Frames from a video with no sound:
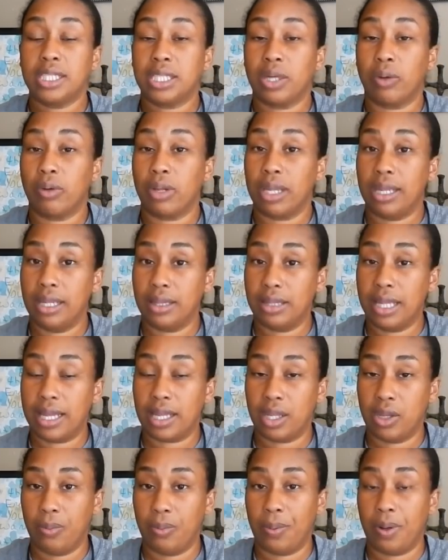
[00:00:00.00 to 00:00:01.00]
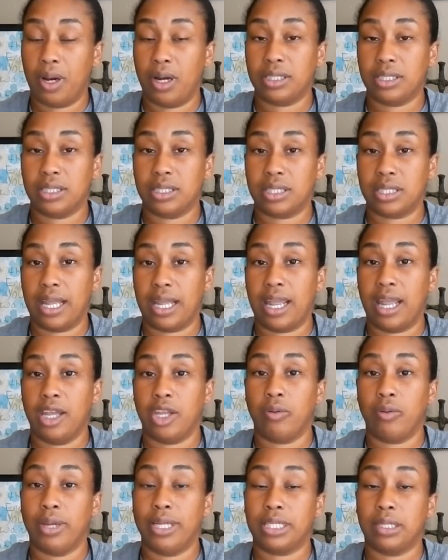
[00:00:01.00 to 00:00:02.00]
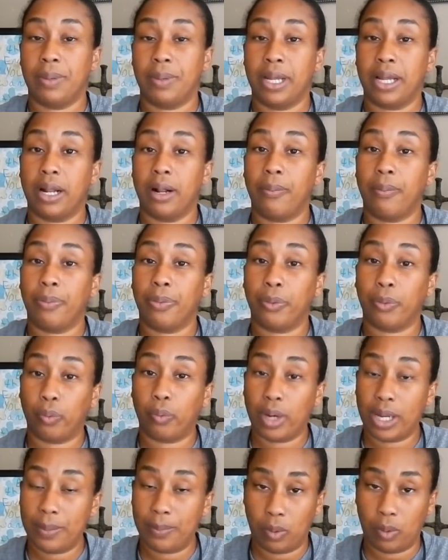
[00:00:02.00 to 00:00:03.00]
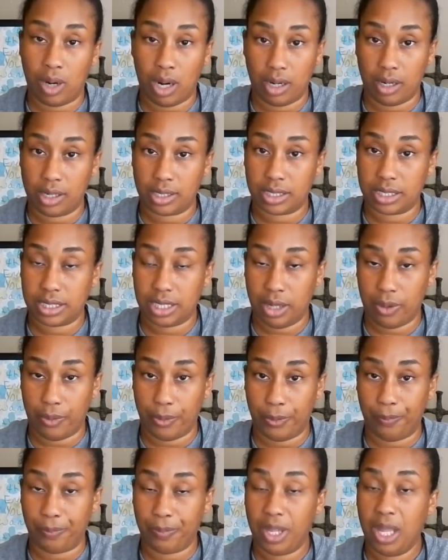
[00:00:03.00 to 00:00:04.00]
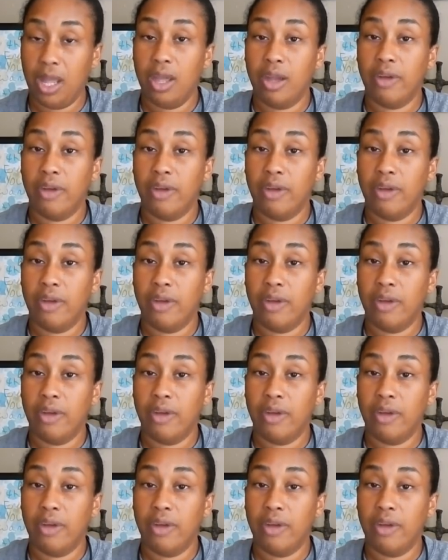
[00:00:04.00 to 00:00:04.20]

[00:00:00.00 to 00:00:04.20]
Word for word: So to get that coupon to scan, you need to pick up three products total.